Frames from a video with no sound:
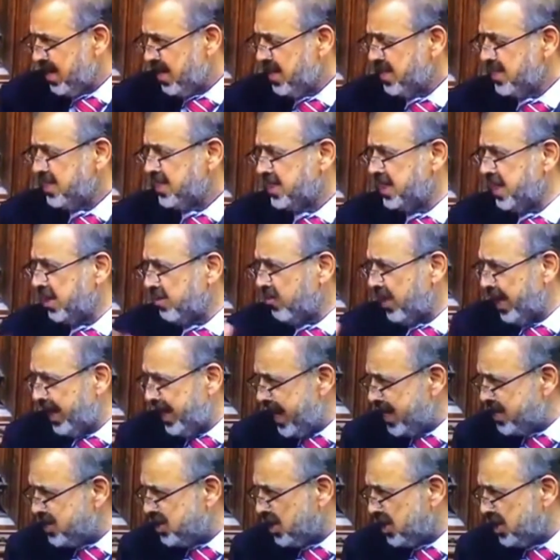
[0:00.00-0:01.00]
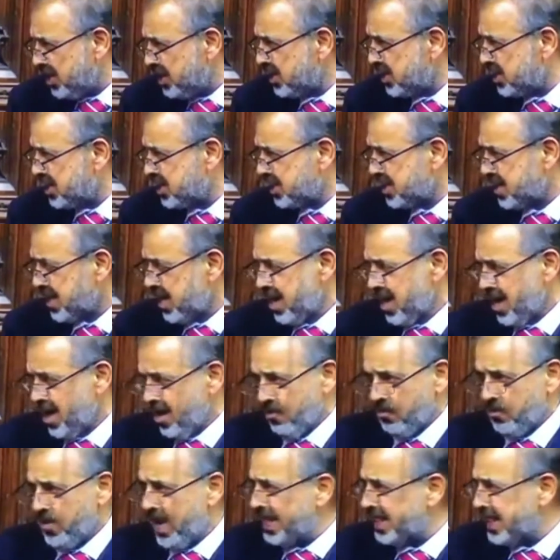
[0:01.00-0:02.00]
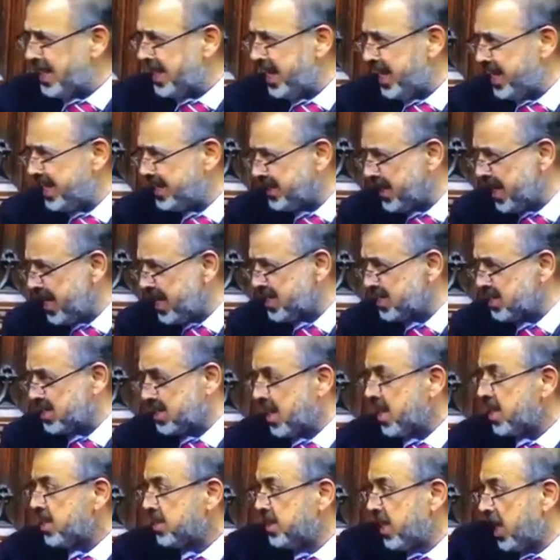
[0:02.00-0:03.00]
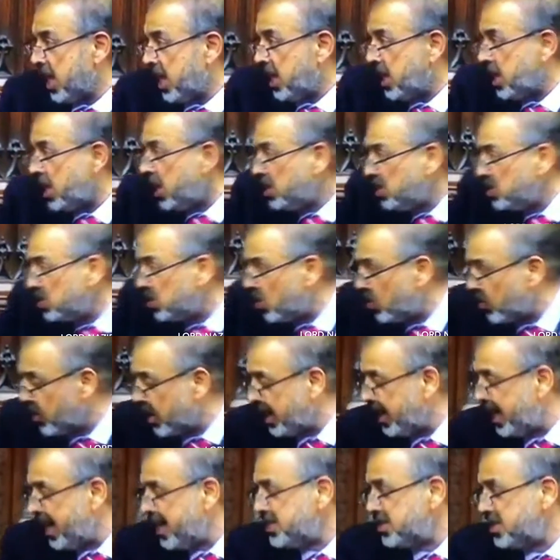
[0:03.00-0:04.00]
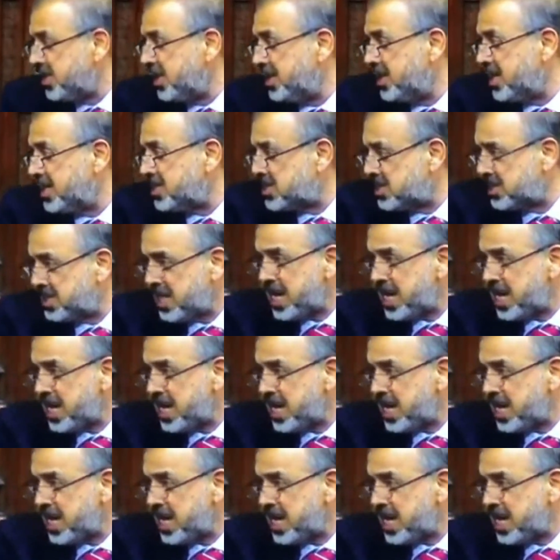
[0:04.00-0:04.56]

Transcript: the religions, whether it is the Hindu religion, the Sikh,